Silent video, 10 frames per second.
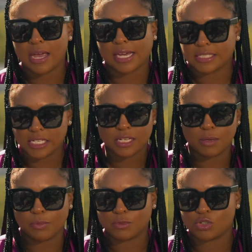I've seen
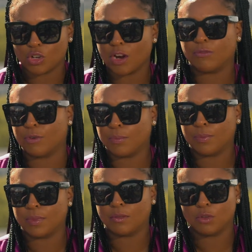him start
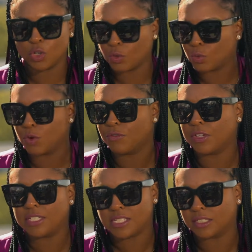from, you know, North
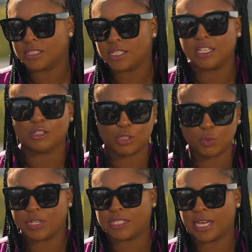Philly selling sneakers to
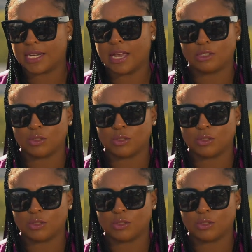where he's at now.